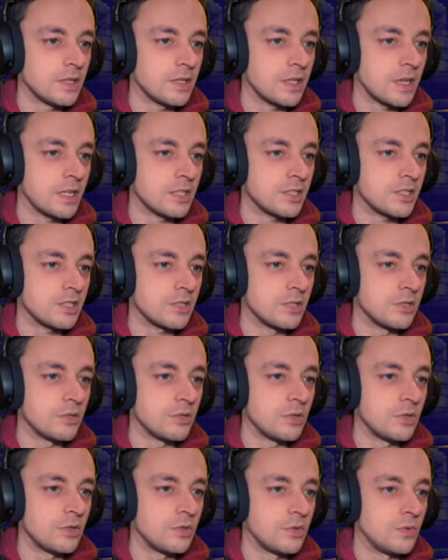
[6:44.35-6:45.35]
That's so
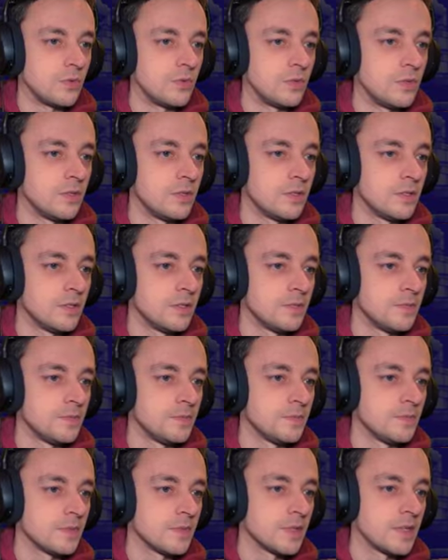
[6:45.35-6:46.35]
cool.
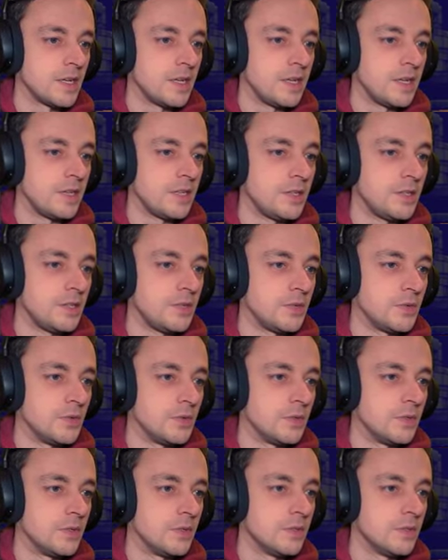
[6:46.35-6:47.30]
Hey you!